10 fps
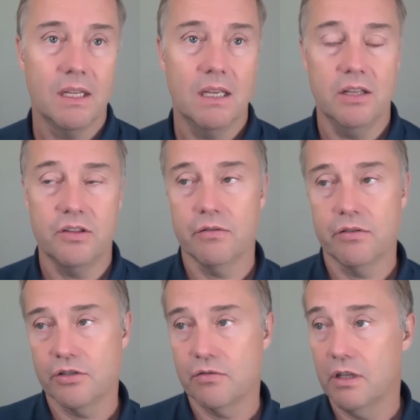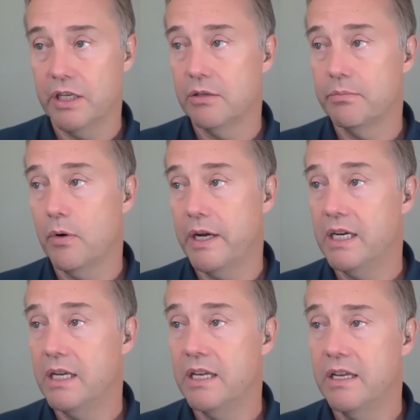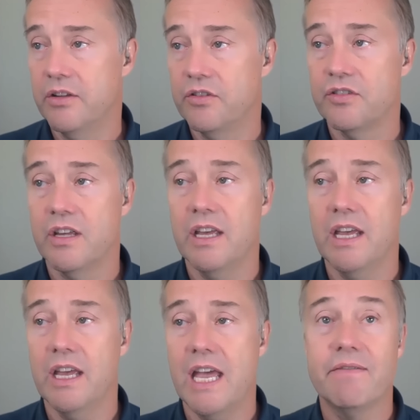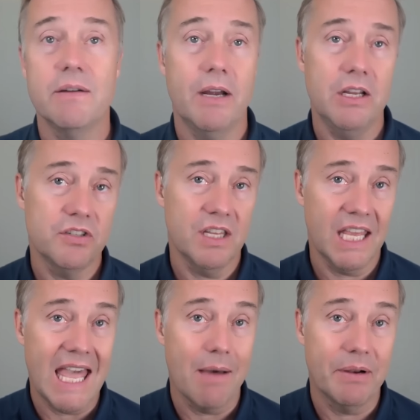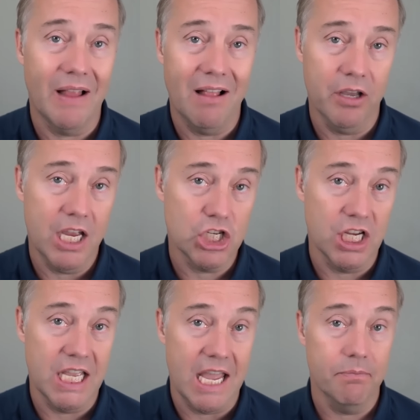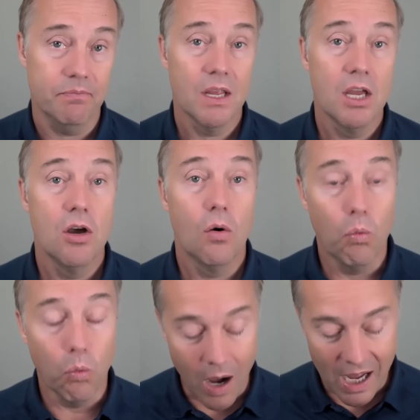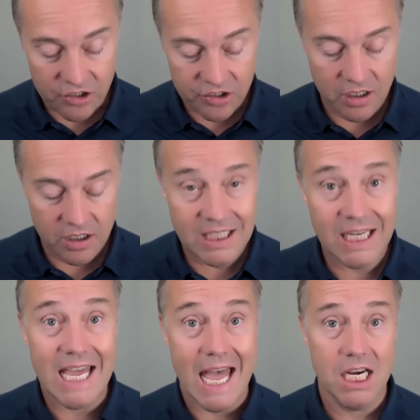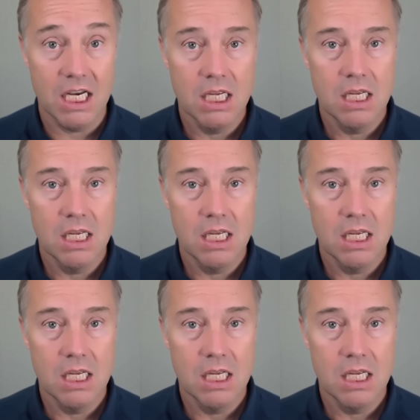It's such a really good point. Is everybody who's in the capital allocation game wants to get